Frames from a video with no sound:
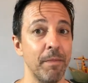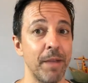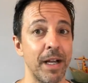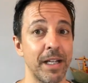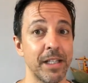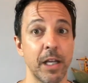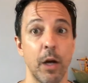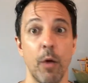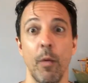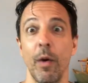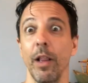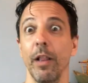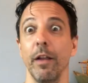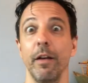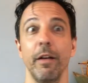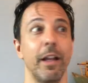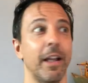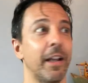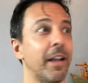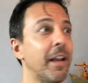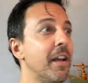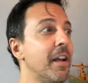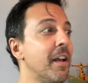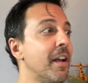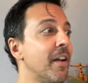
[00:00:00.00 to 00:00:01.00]
That's how I learned.
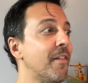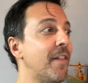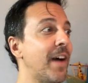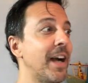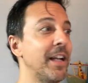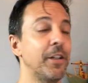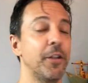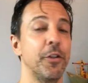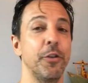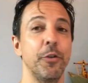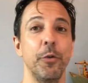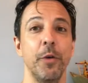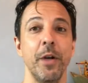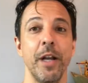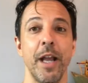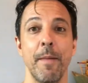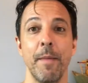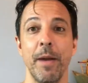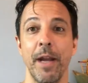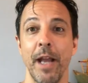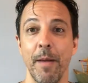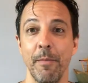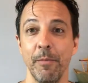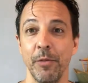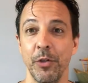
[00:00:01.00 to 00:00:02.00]
Like if I had to do an
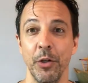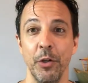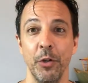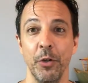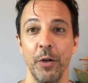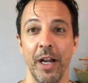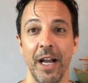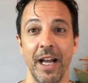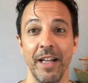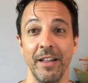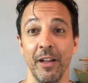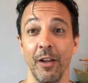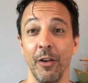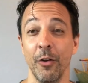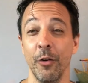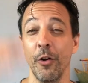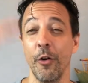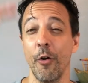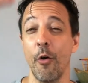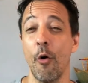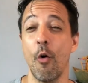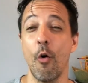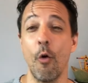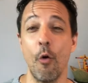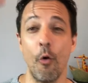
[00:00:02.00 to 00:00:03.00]
Eminem tune and I had to learn
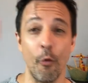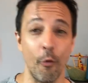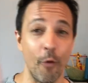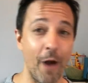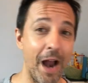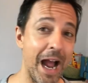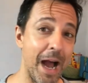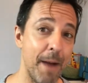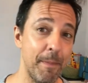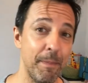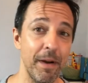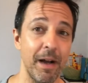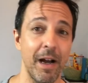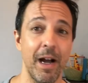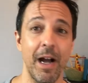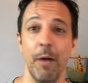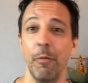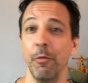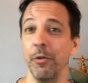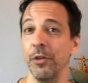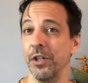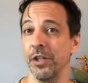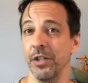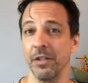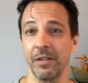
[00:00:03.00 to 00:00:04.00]
a whole rap, I
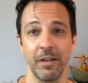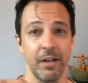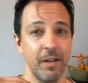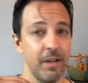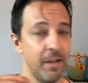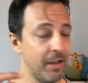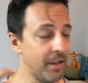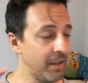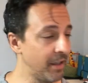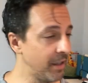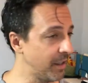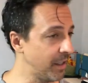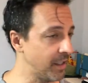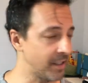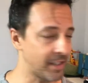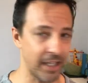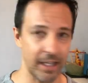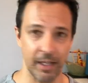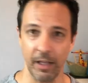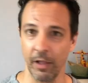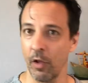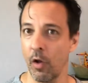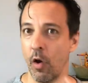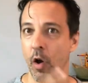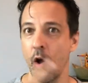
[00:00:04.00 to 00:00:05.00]
would just, it's like
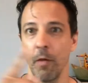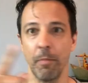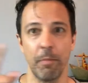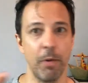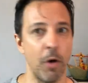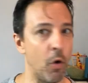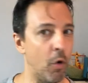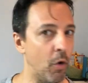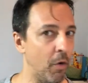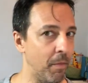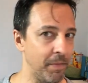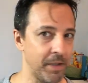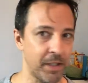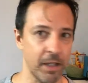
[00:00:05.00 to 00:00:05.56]
a long poem.